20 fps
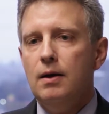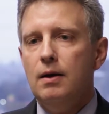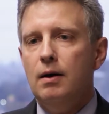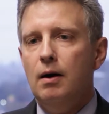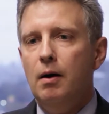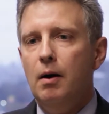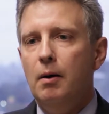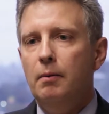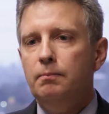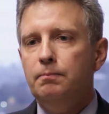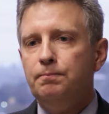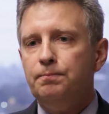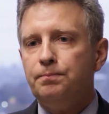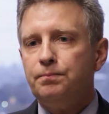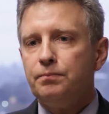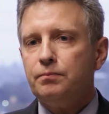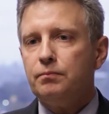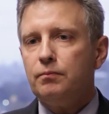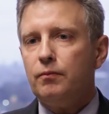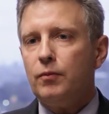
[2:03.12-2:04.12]

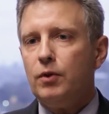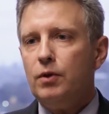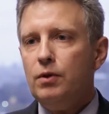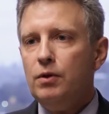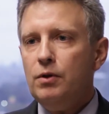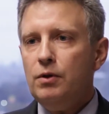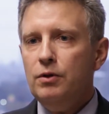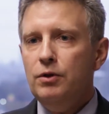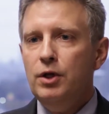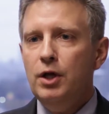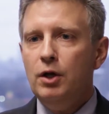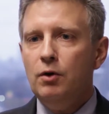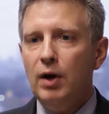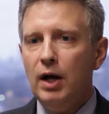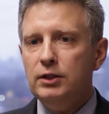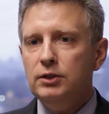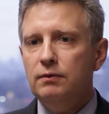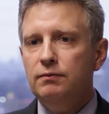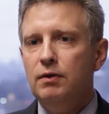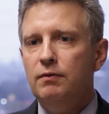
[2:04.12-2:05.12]
The
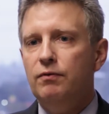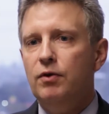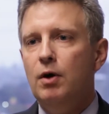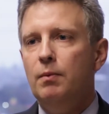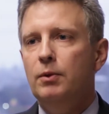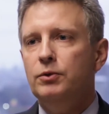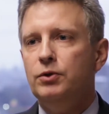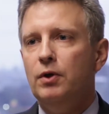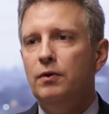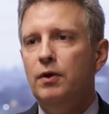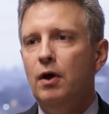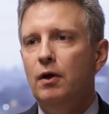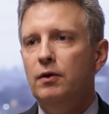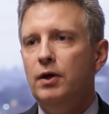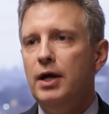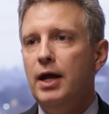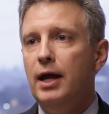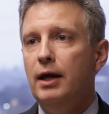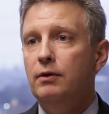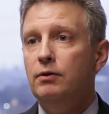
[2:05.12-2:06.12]
aggressive lymphomas, on the other
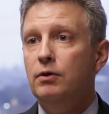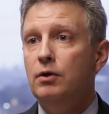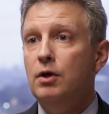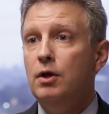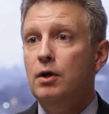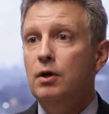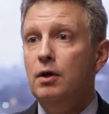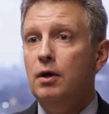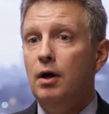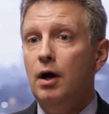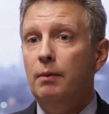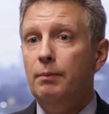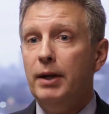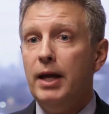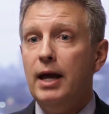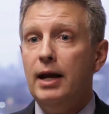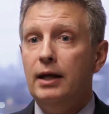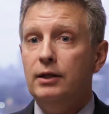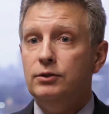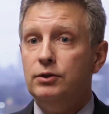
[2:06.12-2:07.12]
hand,
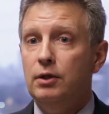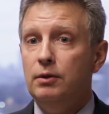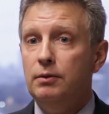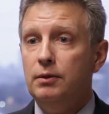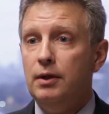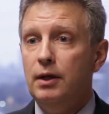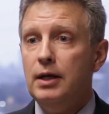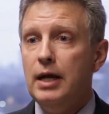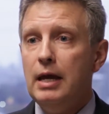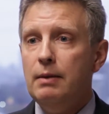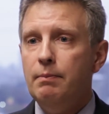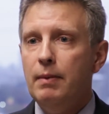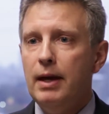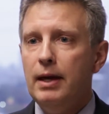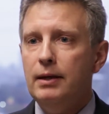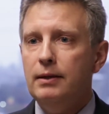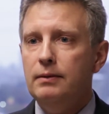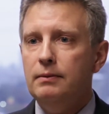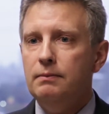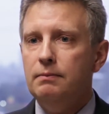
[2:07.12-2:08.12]
again, as the name
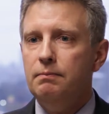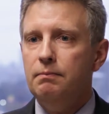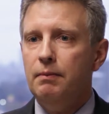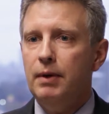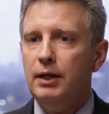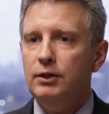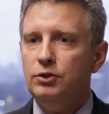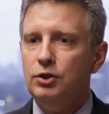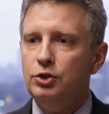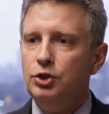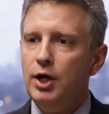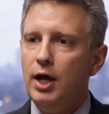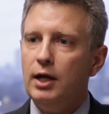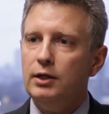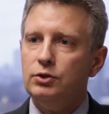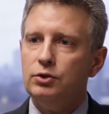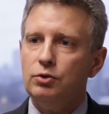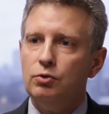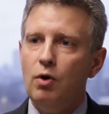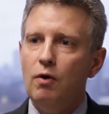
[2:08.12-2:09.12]
may
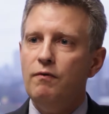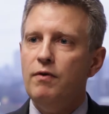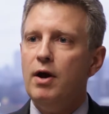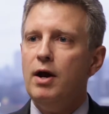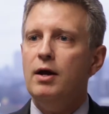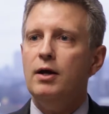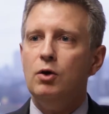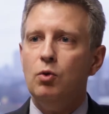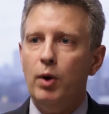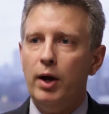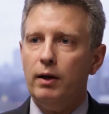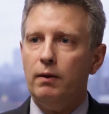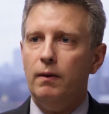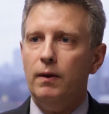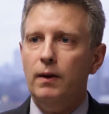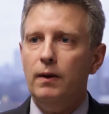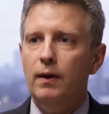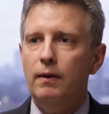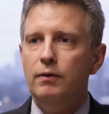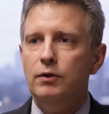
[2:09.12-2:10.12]
suggest, grow very
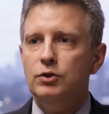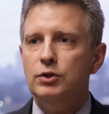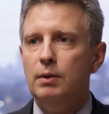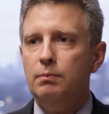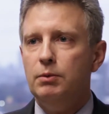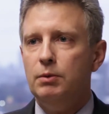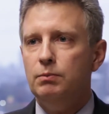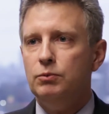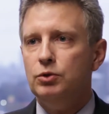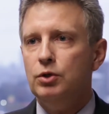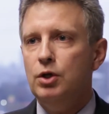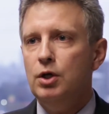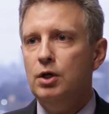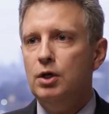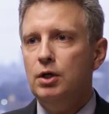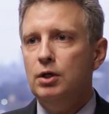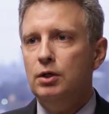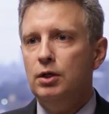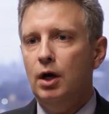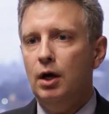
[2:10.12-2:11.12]
quickly, and the symptoms
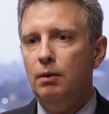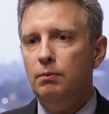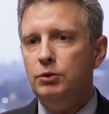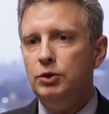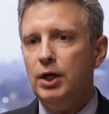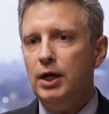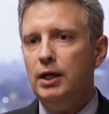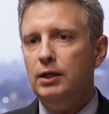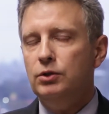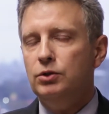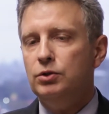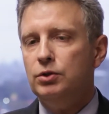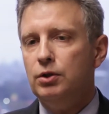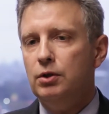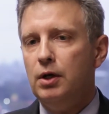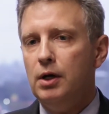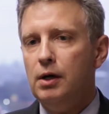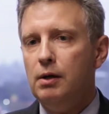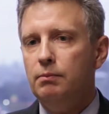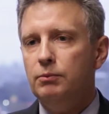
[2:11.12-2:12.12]
change
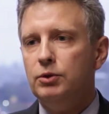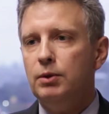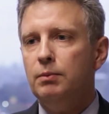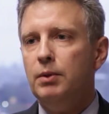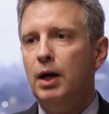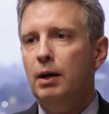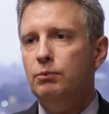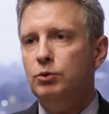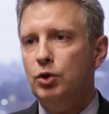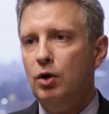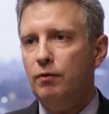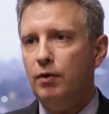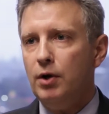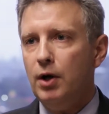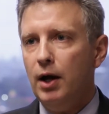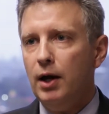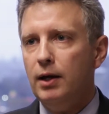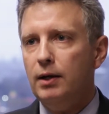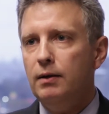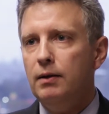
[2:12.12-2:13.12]
sometimes
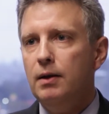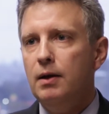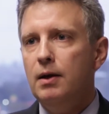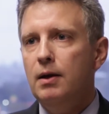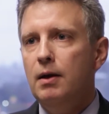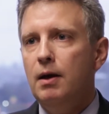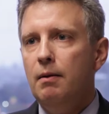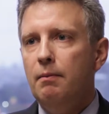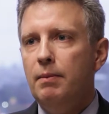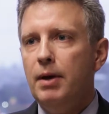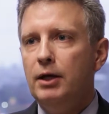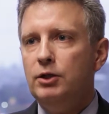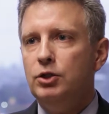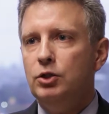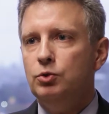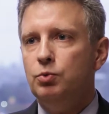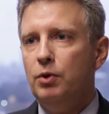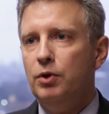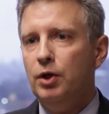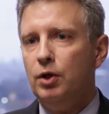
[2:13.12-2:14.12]
overnight.
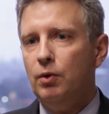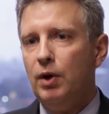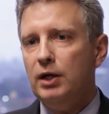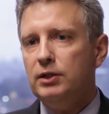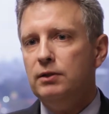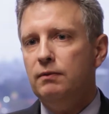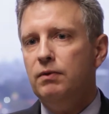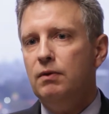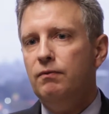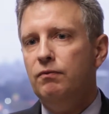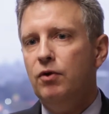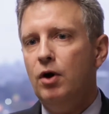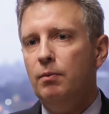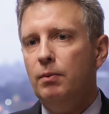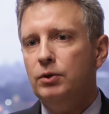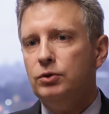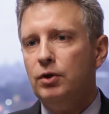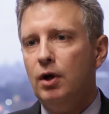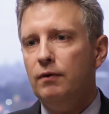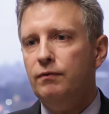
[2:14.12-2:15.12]
Patients with aggressive
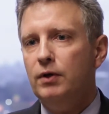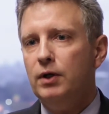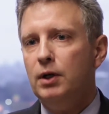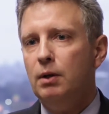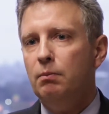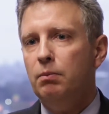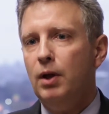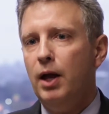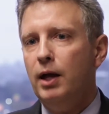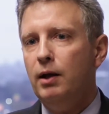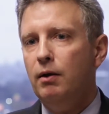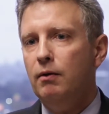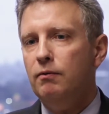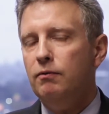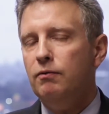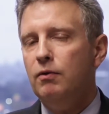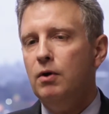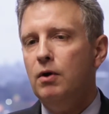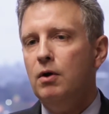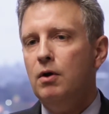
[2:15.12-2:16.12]
lymphomas often complain
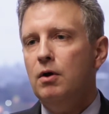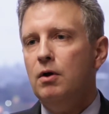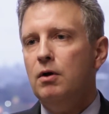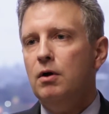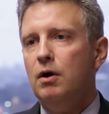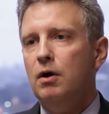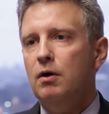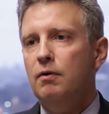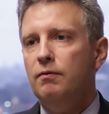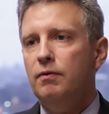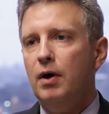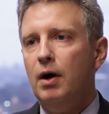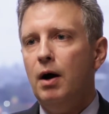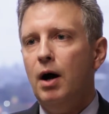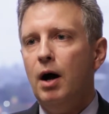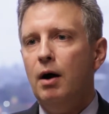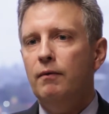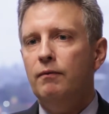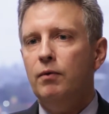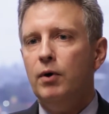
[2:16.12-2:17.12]

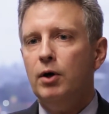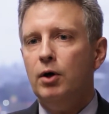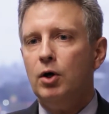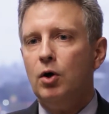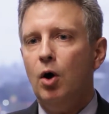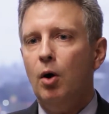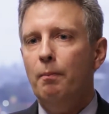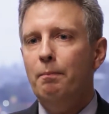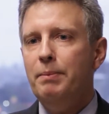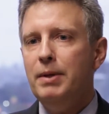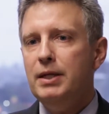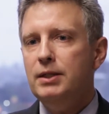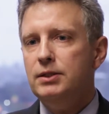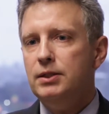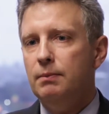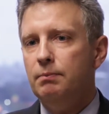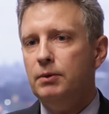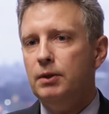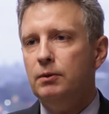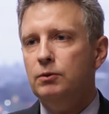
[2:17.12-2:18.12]
of what are called B
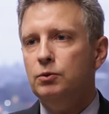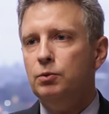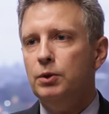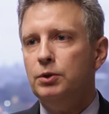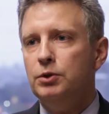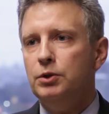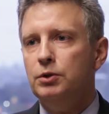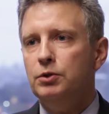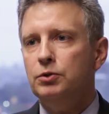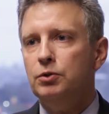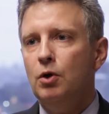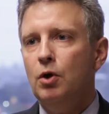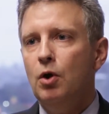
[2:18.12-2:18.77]
symptoms, which is